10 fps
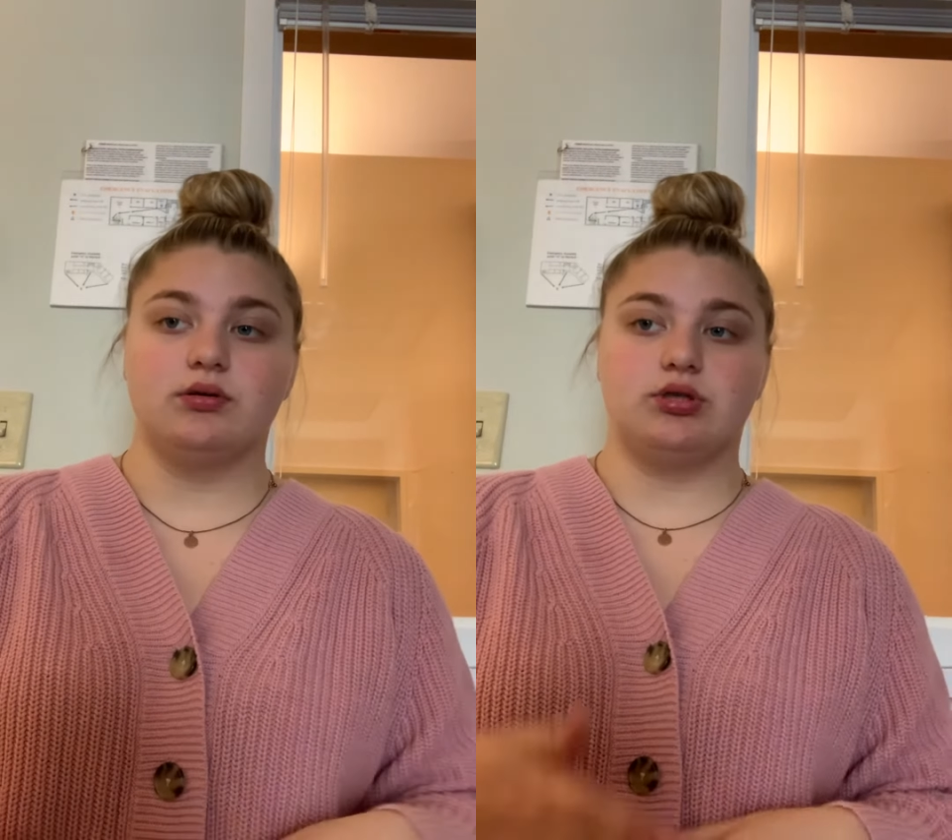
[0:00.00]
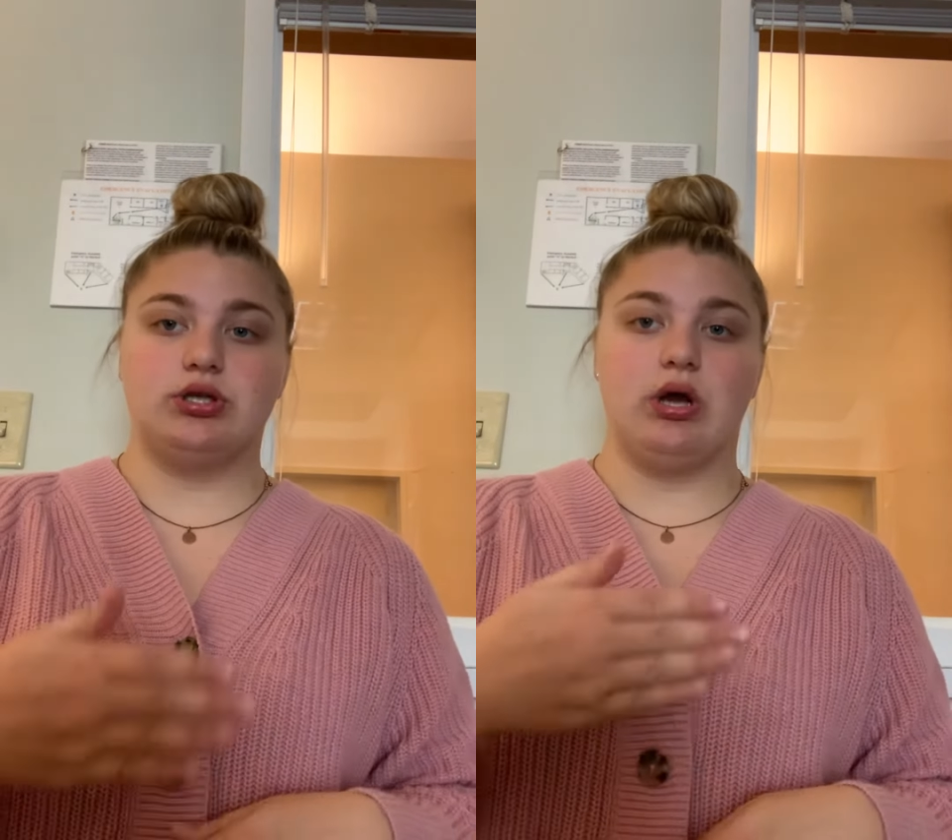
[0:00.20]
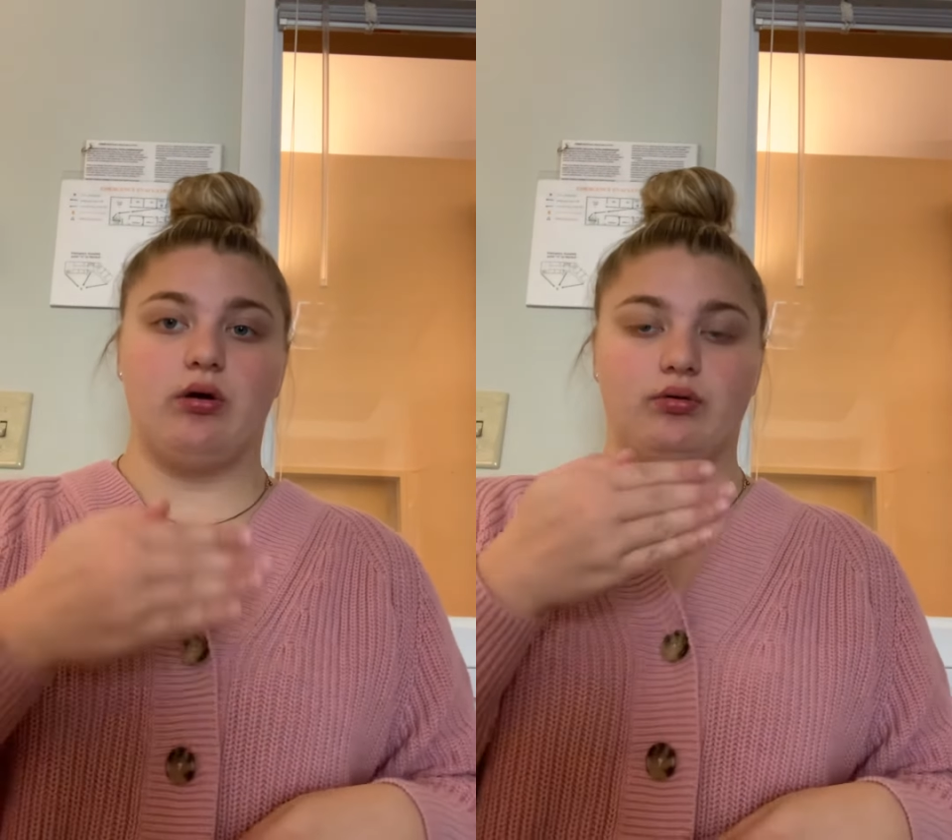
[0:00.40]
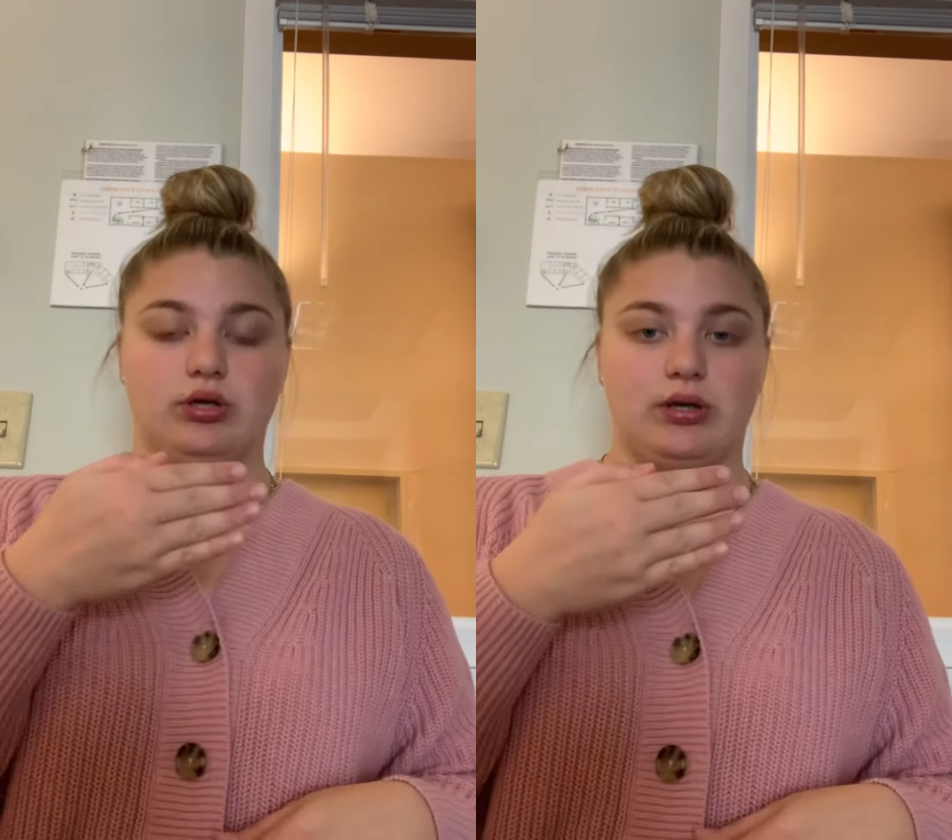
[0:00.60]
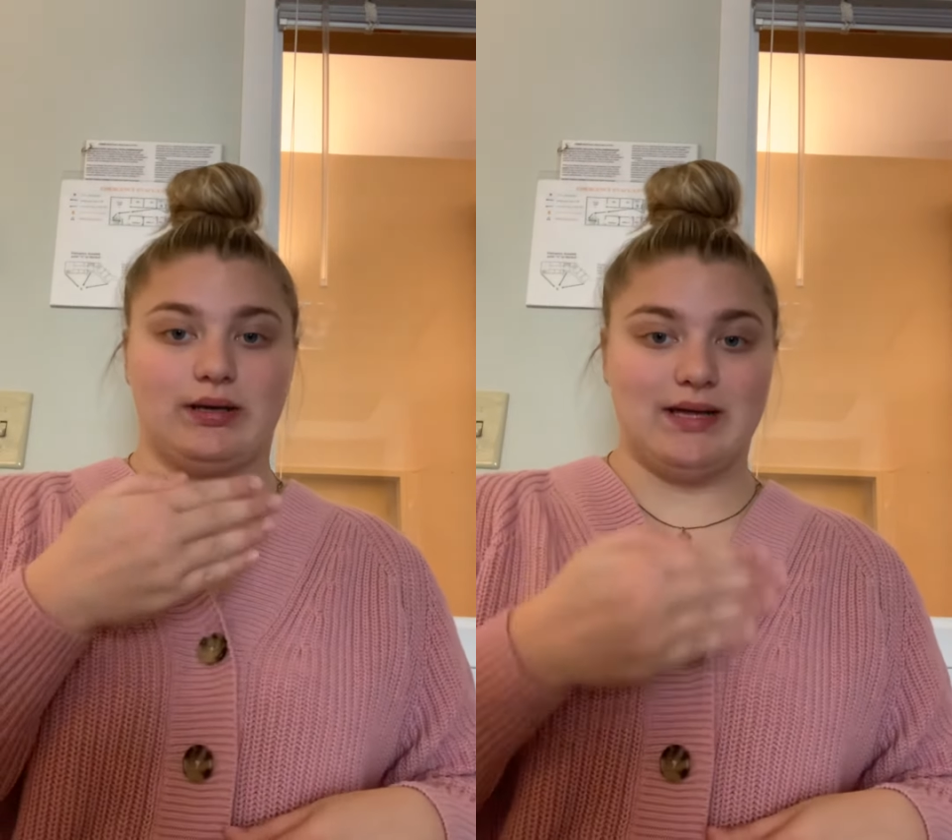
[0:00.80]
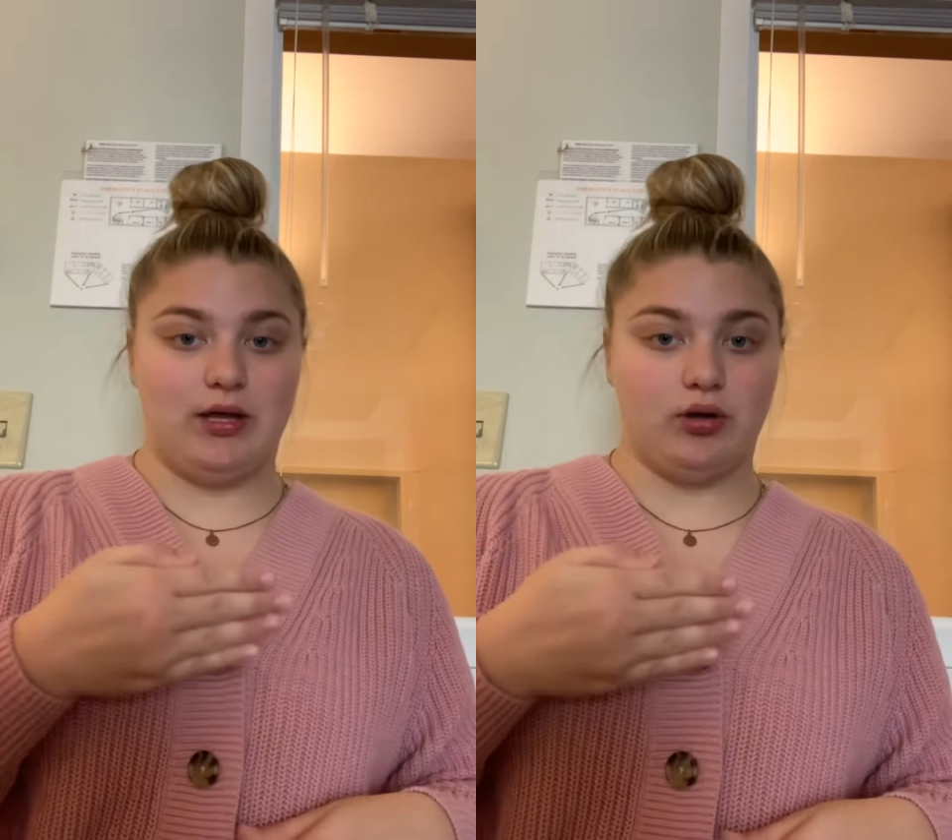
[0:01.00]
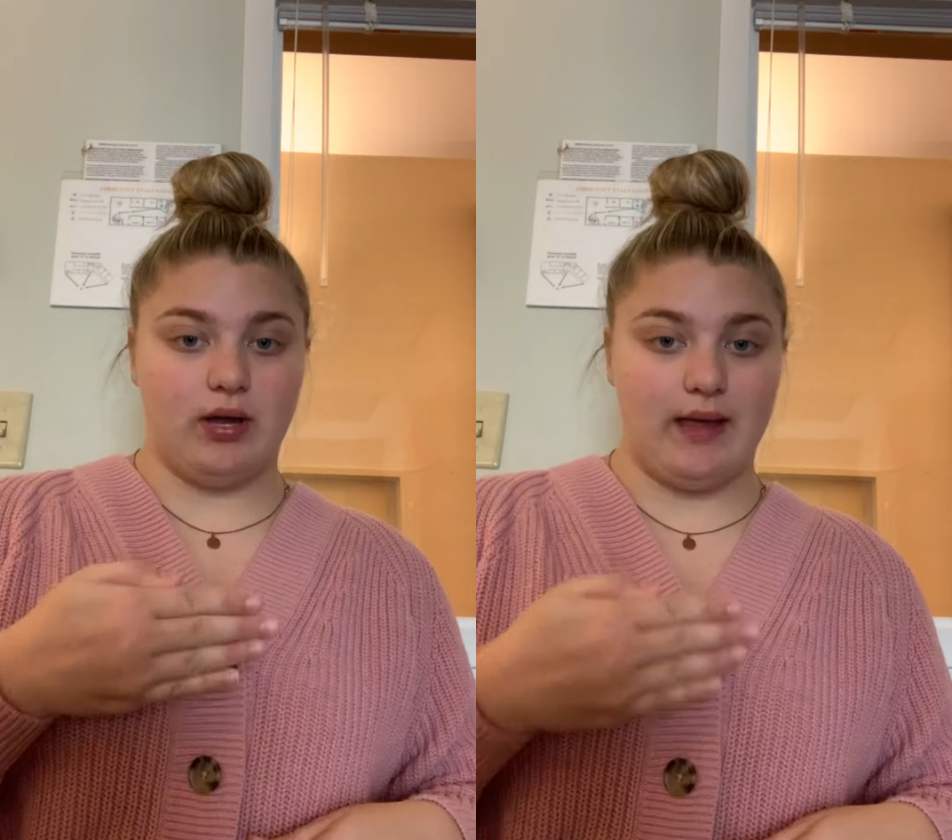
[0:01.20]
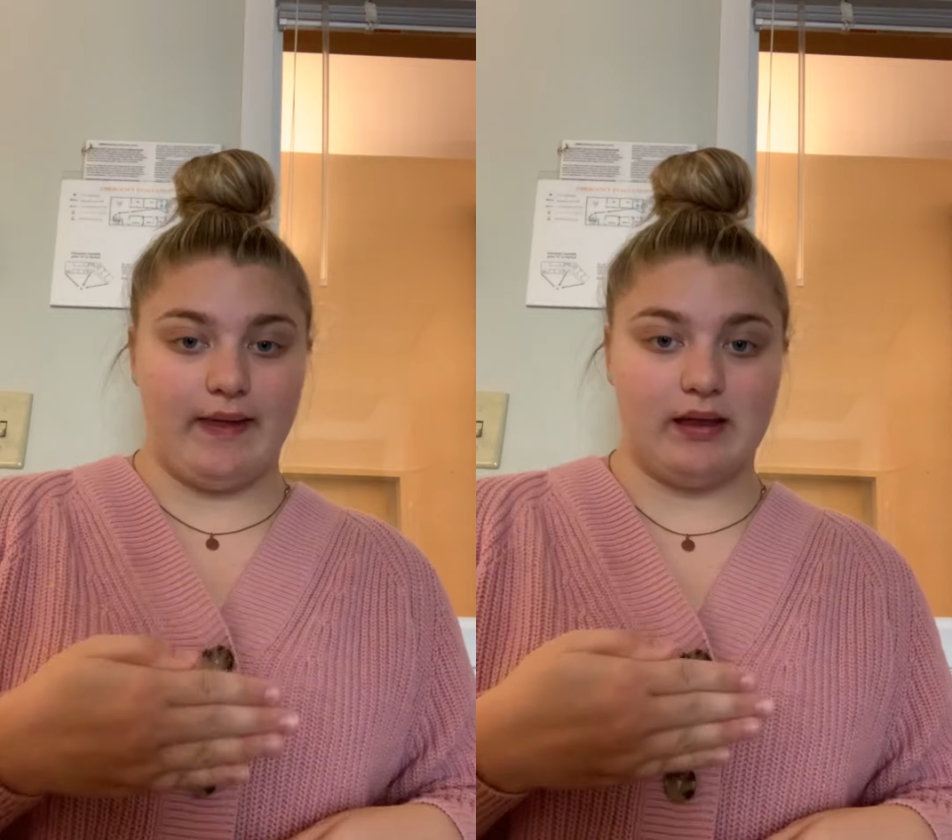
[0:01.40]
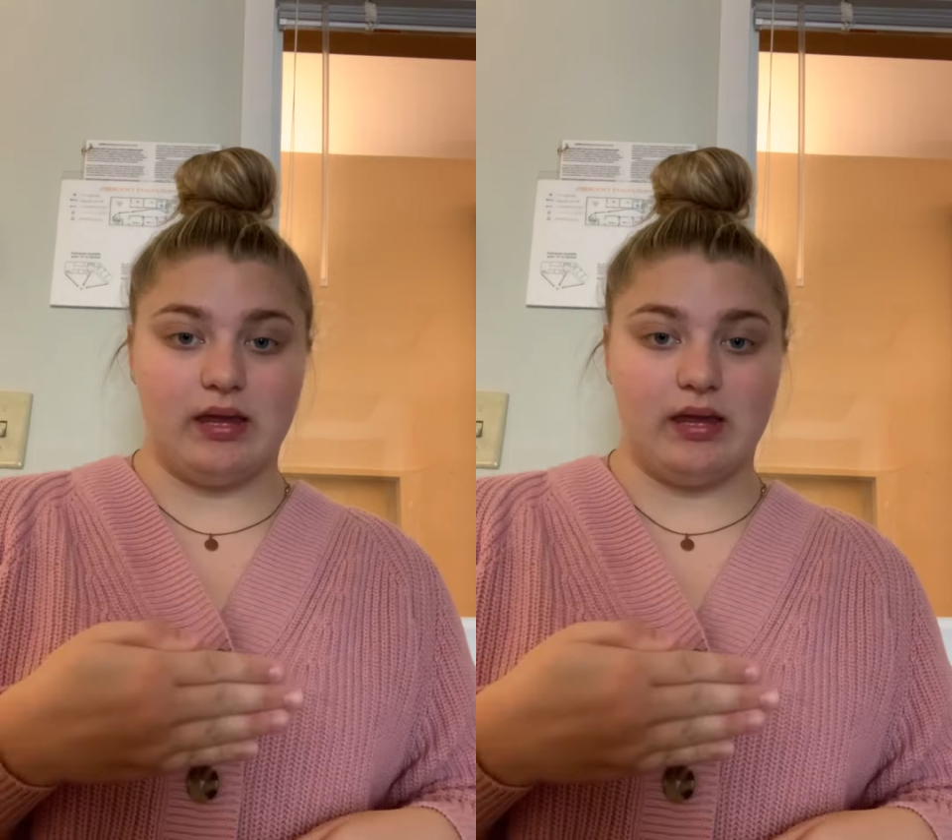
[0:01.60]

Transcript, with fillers: So you're going to take your hand like